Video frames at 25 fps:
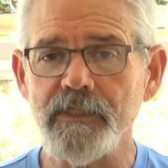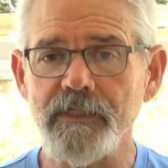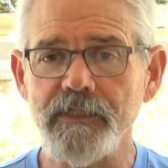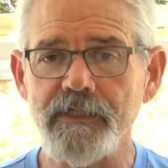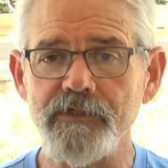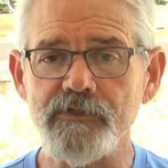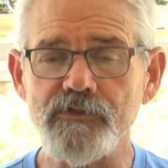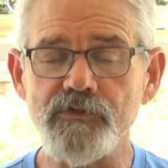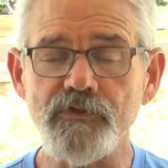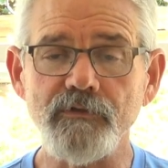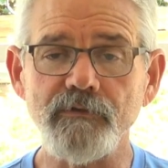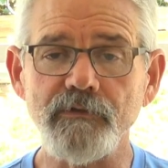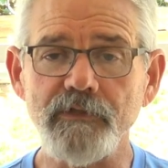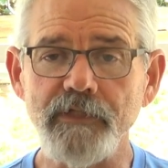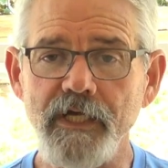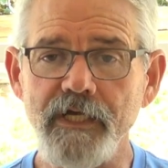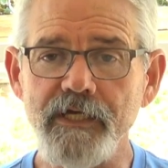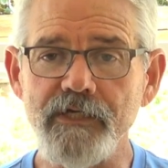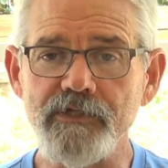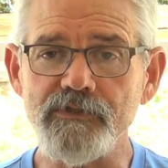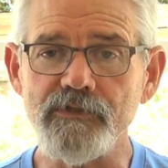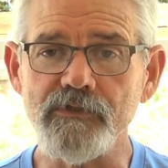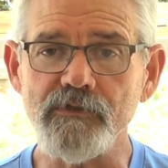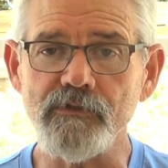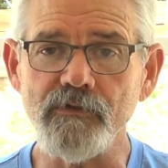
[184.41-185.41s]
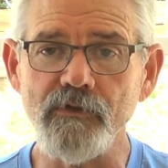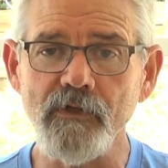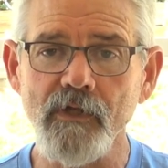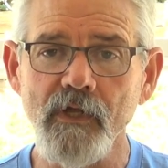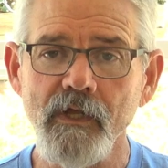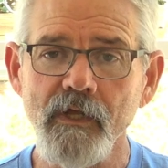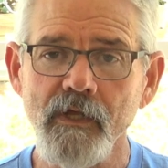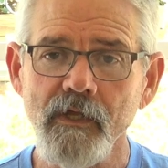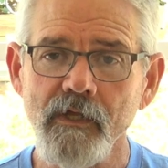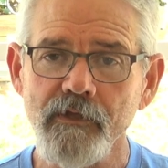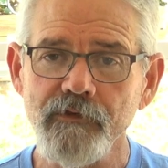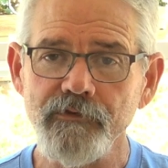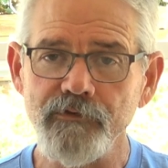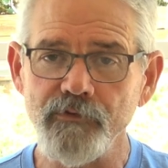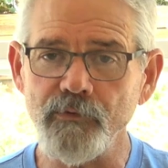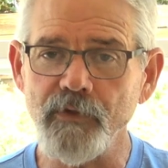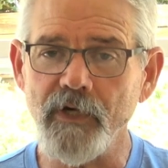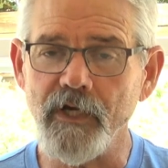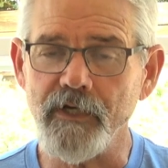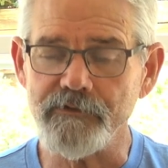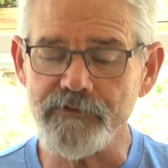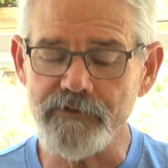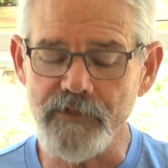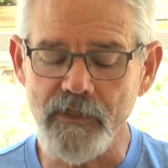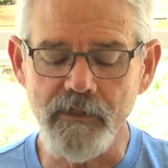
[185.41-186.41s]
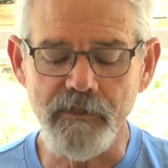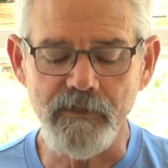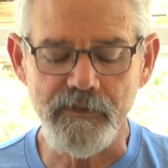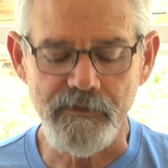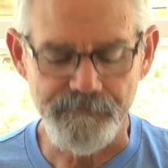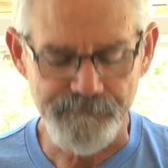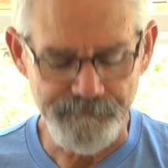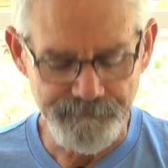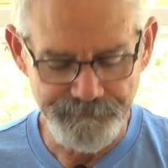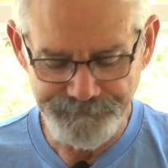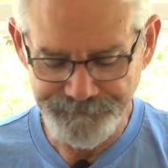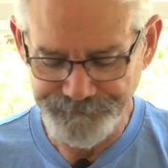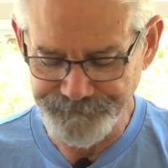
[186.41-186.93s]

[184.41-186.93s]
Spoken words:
his creation throughout time.